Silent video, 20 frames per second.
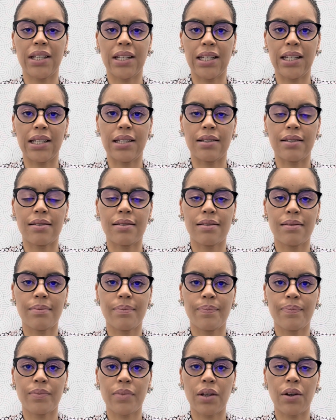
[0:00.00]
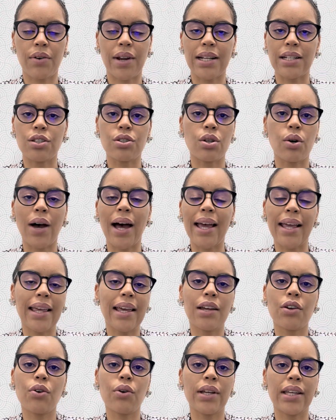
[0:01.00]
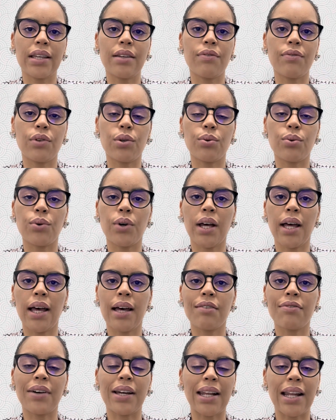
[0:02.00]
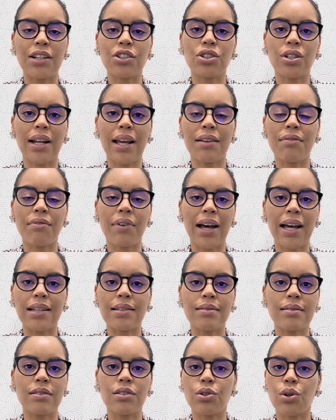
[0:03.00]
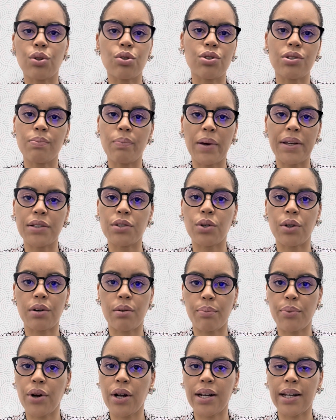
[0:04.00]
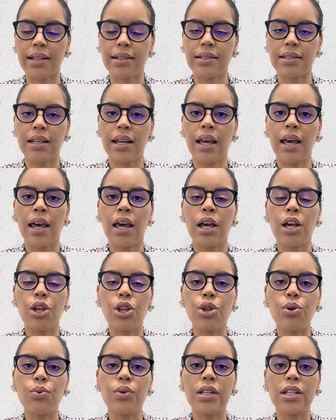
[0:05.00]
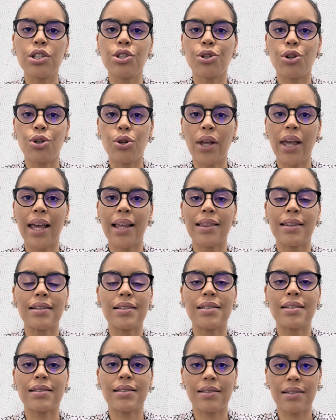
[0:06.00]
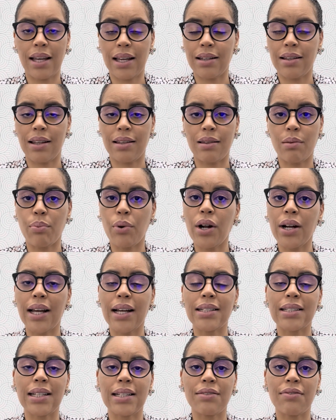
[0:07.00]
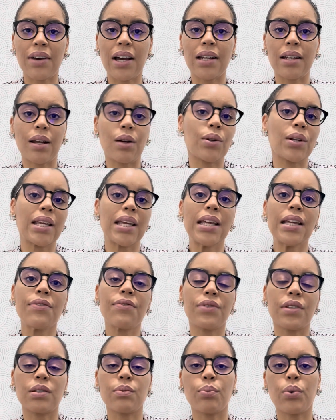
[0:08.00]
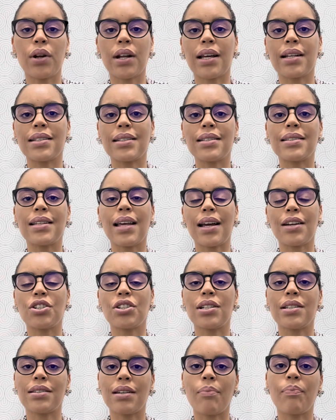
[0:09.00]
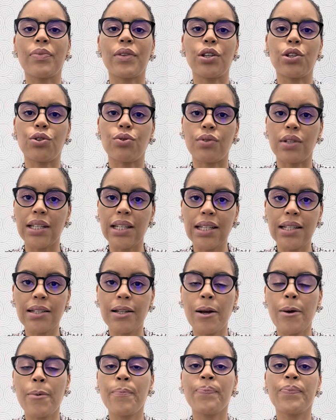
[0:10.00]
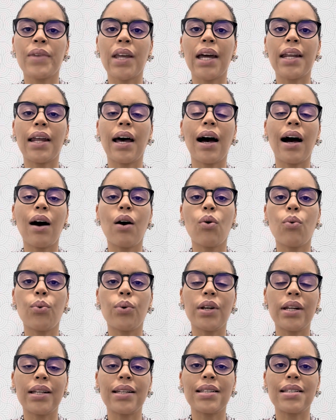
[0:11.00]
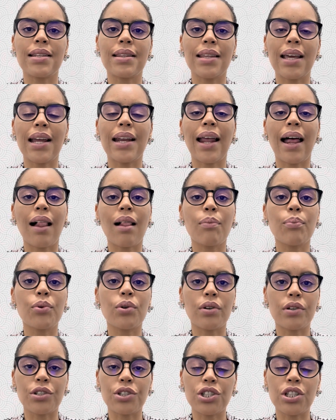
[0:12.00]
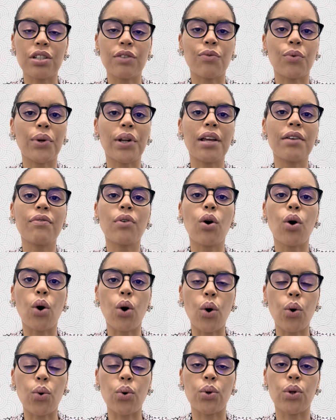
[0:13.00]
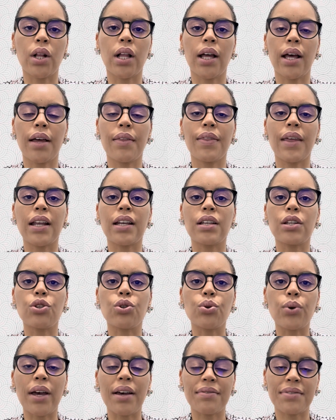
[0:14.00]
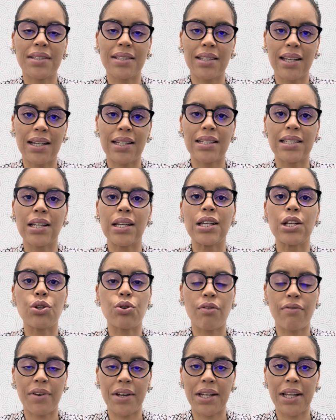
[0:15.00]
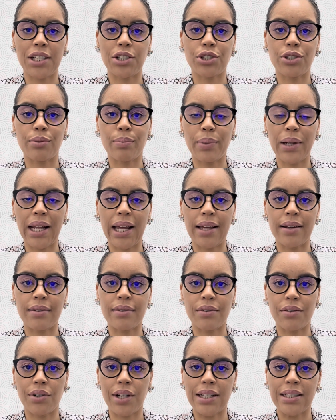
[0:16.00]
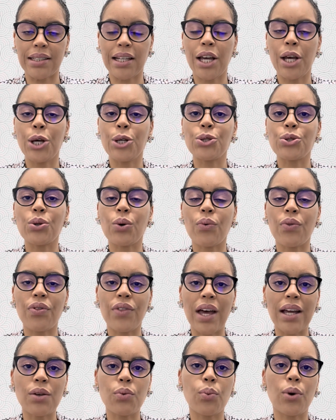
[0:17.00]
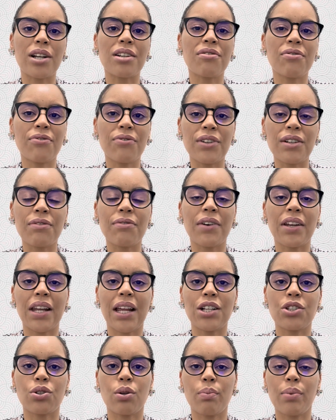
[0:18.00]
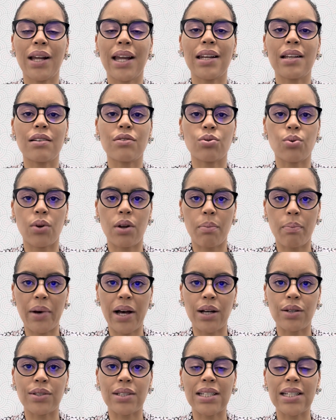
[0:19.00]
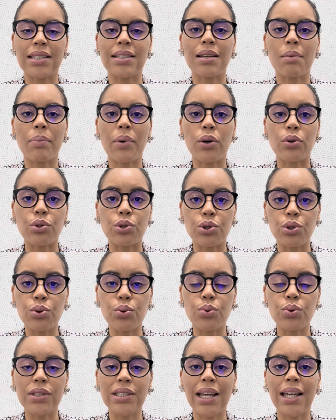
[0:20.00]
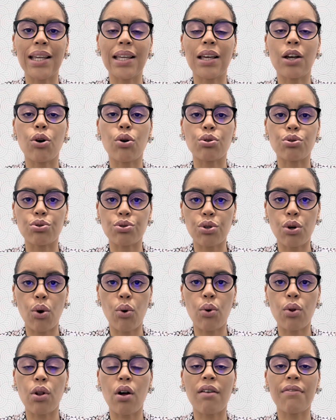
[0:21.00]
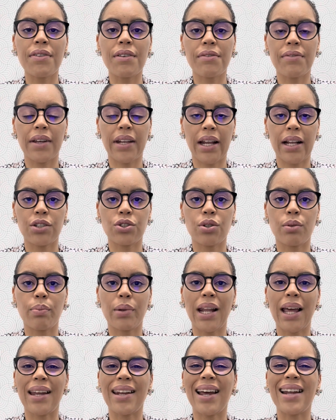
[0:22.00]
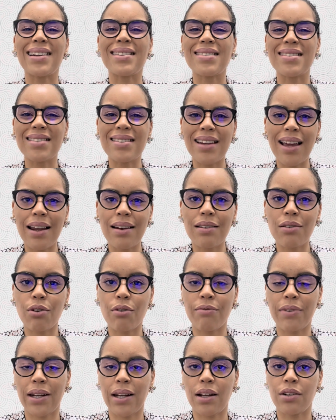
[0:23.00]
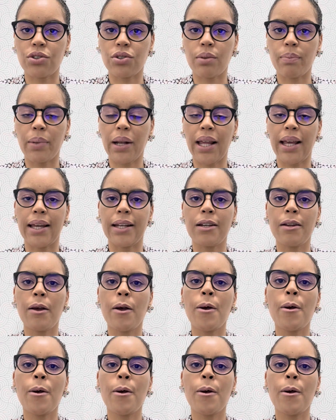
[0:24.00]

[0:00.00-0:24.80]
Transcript: needs. All right, so I cannot give you financial advice, just based on a product. You need to look at the product and find out if this product is actually something you need, and how will it then help you achieve whatever goal that you have set in your financial plan. All right, so that's what Fit Financial Planning is all about. It's about you taking control of the financial plan, understanding your financial plan,